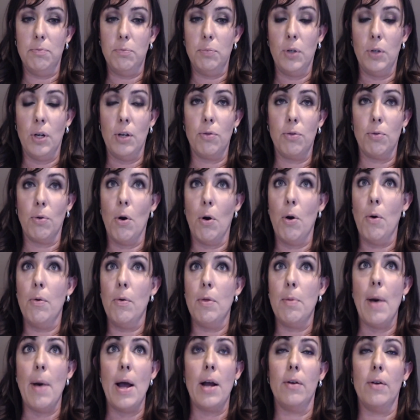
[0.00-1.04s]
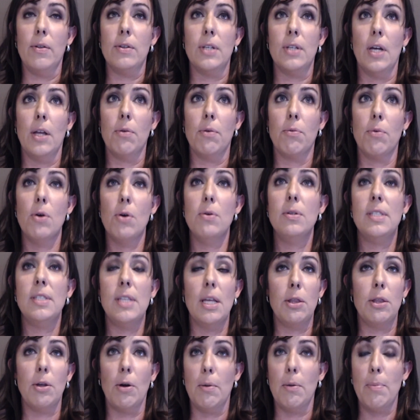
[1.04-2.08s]
could throw the bike on the side of the road,
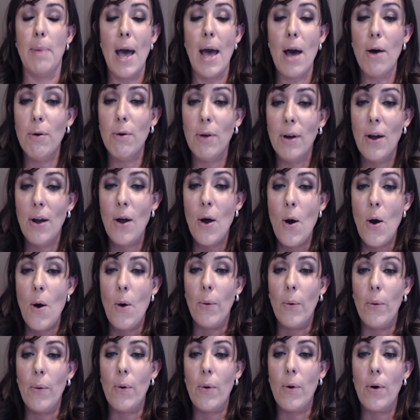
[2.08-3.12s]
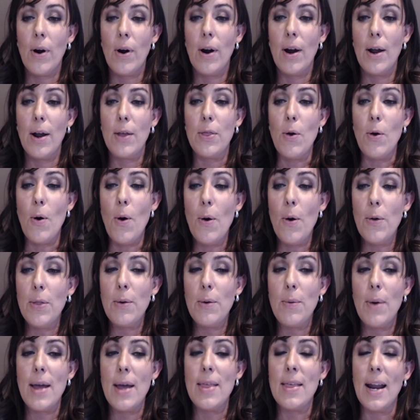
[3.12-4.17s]
sit there and pout, or the only
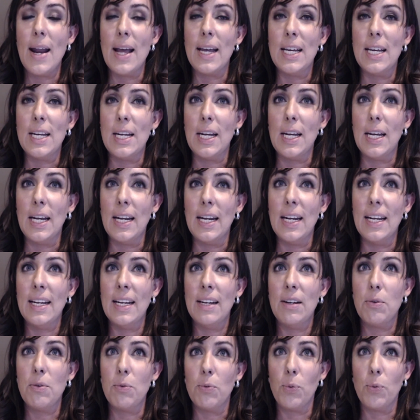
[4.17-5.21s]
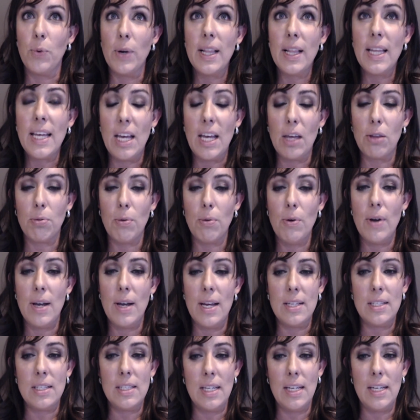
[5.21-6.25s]
way that I could really get through it
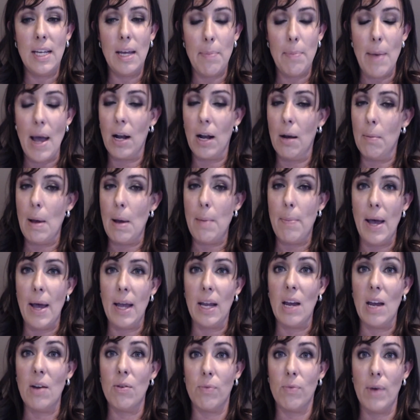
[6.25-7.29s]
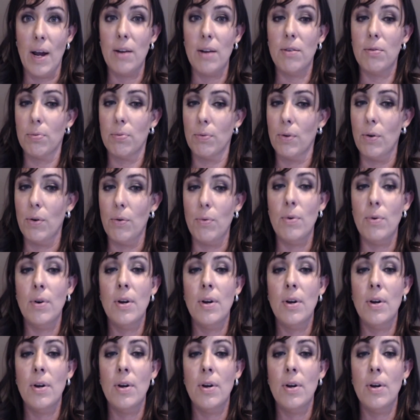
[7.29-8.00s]
is to get back on my bike and ride through